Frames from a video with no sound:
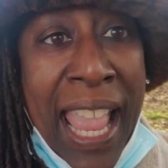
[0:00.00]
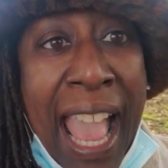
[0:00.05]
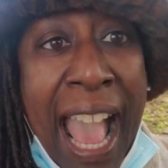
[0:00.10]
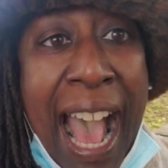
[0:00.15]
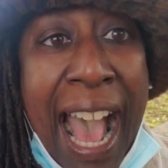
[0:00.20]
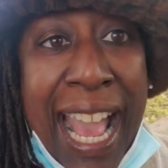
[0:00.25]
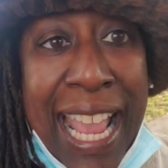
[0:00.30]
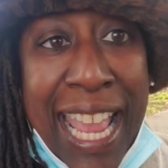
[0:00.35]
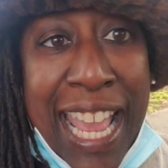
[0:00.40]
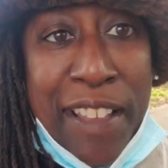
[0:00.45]

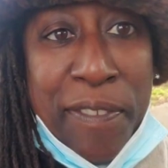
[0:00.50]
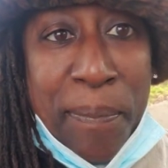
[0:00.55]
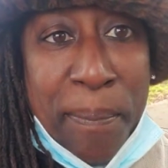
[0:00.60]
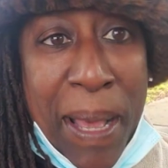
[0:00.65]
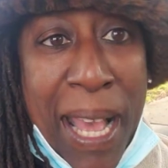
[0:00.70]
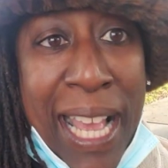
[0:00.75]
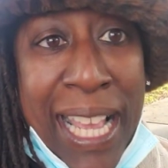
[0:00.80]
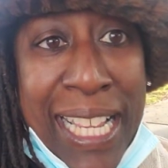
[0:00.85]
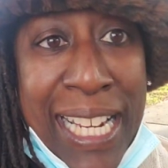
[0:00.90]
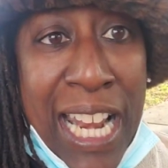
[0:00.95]
I have
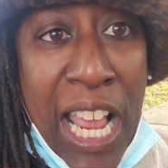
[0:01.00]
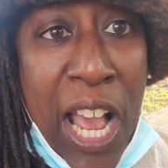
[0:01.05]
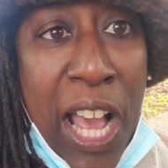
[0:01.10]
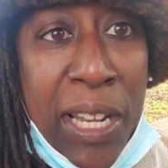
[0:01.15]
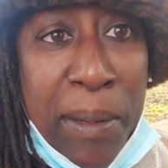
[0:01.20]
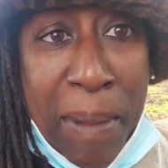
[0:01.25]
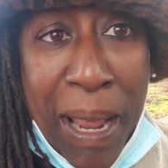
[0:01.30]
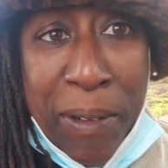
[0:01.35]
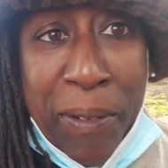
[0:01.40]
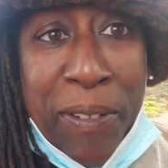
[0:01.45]
mine
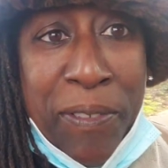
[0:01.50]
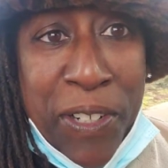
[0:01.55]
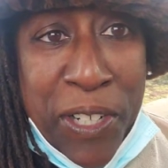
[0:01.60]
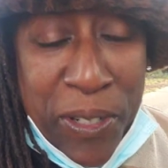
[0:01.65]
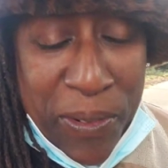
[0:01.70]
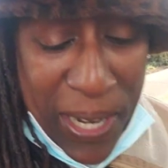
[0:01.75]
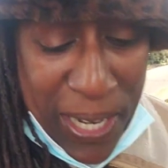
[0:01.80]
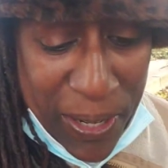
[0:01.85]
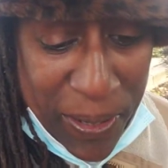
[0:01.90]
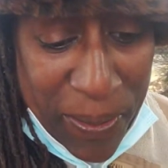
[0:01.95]
on my
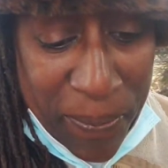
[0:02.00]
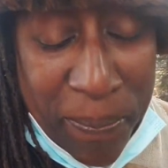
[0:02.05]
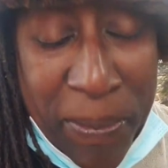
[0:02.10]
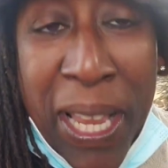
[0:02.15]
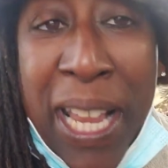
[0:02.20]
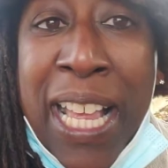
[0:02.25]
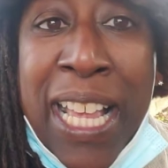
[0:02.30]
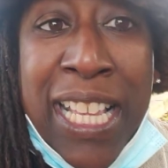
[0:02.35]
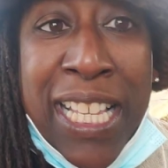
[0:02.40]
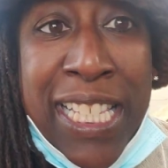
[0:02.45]
refrigerator.
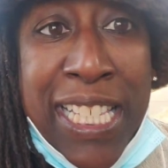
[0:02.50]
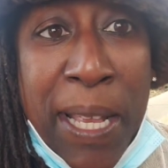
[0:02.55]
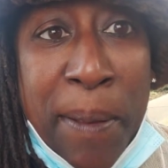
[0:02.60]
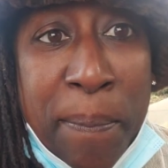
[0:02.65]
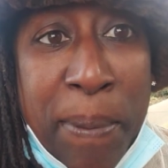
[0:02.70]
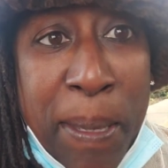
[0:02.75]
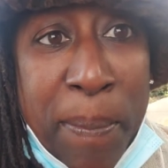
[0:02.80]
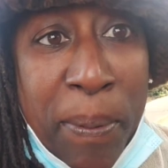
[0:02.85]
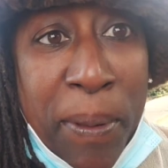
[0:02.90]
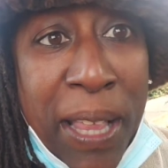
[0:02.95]
Some
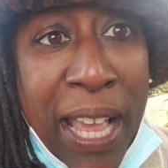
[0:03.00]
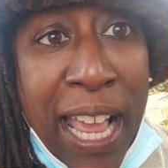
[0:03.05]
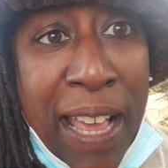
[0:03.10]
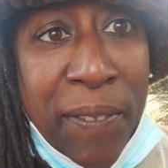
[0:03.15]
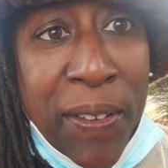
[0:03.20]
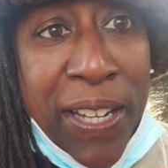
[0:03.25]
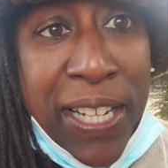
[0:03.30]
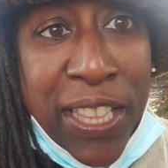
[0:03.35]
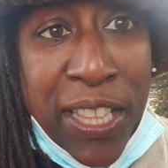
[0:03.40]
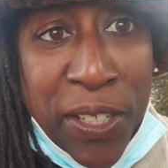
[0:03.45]
people have
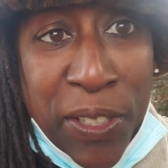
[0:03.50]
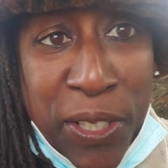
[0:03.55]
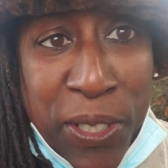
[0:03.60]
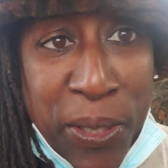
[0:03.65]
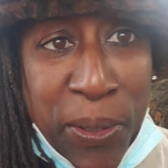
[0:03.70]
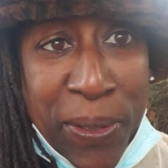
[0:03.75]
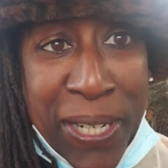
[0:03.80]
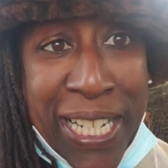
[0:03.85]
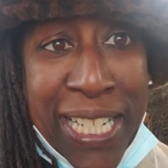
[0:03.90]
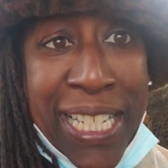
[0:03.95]
it in their
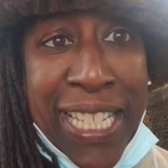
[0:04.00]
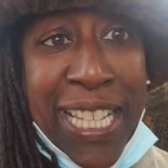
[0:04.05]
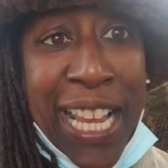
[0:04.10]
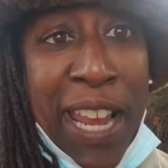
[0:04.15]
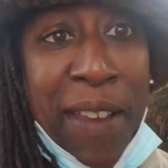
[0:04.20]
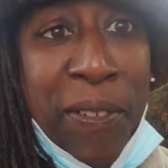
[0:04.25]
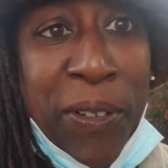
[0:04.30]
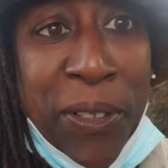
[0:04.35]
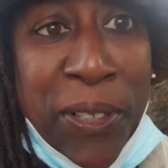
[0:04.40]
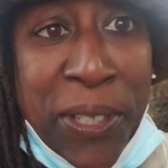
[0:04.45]

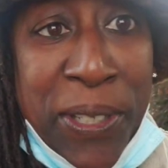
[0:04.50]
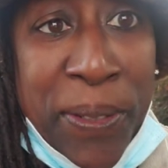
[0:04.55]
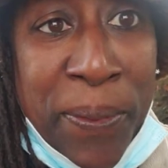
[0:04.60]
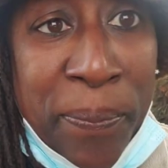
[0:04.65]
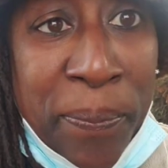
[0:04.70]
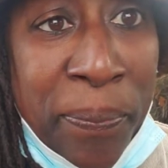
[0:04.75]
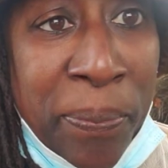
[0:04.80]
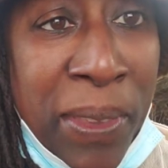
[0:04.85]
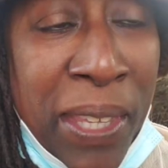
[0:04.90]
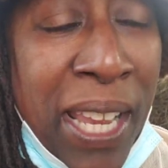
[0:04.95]
screensavers.
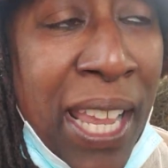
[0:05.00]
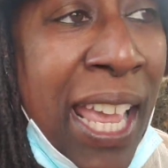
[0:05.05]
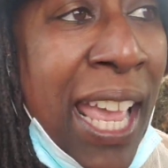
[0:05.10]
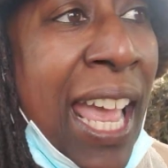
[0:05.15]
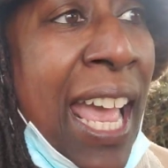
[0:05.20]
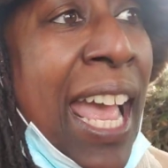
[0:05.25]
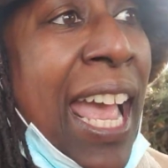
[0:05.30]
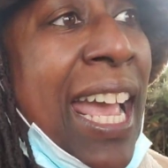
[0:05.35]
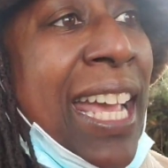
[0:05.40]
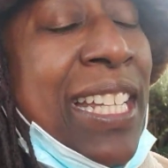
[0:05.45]

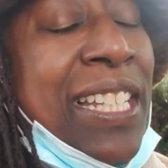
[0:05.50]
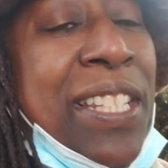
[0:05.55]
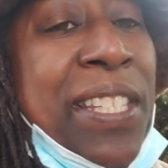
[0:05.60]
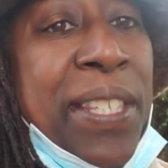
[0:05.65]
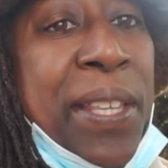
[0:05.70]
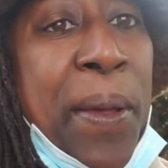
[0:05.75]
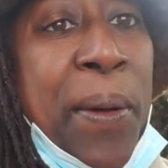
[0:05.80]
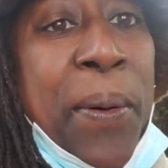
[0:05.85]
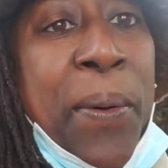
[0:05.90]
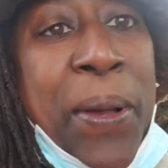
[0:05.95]
And
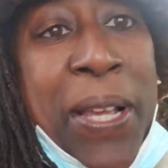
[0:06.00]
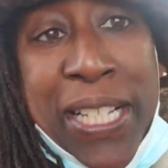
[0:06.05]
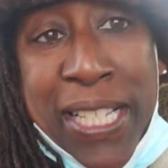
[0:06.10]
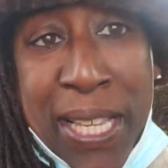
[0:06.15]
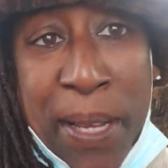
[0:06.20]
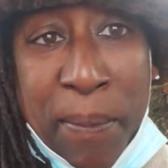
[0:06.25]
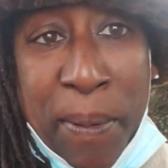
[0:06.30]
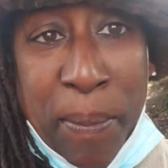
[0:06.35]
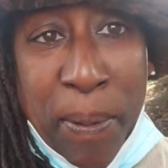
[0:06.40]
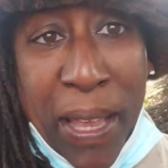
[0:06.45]

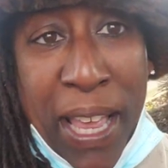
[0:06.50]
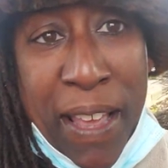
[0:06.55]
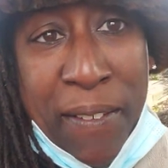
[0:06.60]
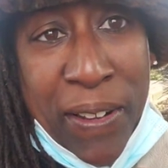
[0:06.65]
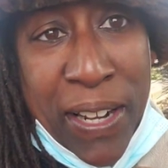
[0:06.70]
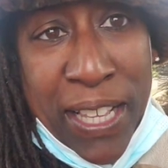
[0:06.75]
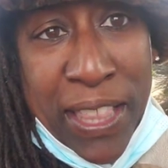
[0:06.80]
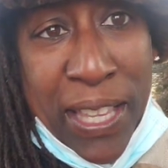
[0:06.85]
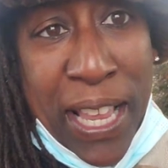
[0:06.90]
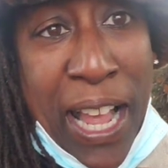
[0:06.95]
some people have
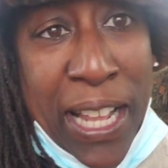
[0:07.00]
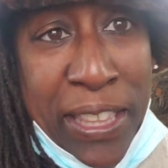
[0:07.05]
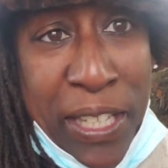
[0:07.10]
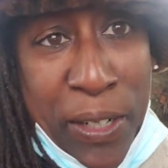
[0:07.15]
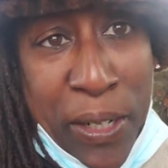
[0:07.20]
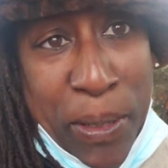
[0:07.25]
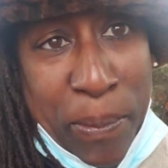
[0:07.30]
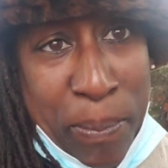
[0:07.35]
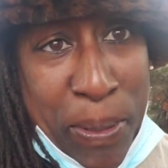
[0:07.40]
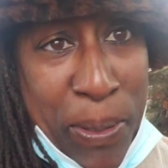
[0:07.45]
it on their
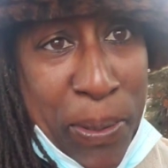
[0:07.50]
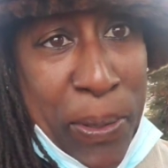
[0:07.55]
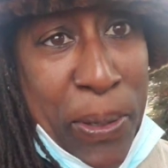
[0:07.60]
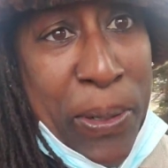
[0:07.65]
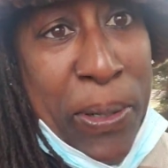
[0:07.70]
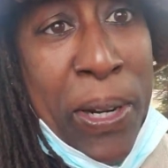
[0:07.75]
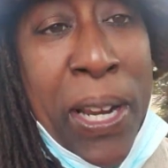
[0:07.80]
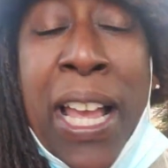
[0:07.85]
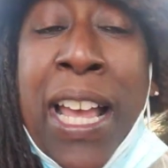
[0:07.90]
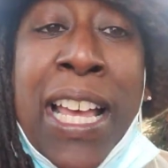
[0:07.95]

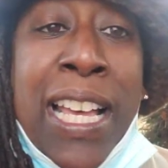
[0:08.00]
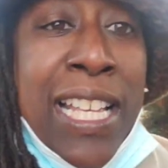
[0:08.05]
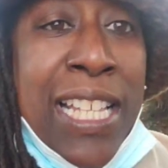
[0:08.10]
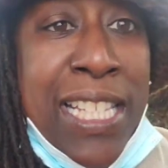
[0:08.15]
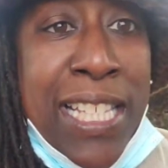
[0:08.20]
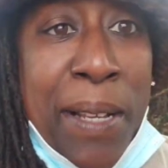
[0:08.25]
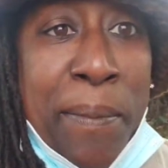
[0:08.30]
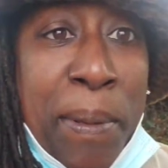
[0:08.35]
computer. Some